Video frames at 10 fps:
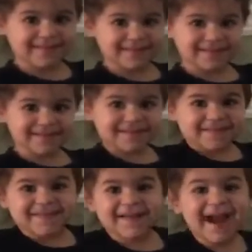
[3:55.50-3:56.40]

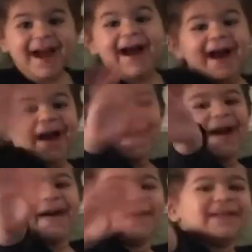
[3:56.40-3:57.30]

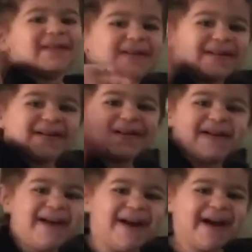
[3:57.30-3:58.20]

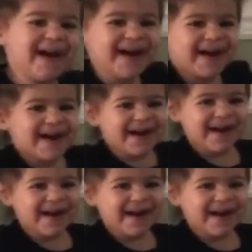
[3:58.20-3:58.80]
(silence)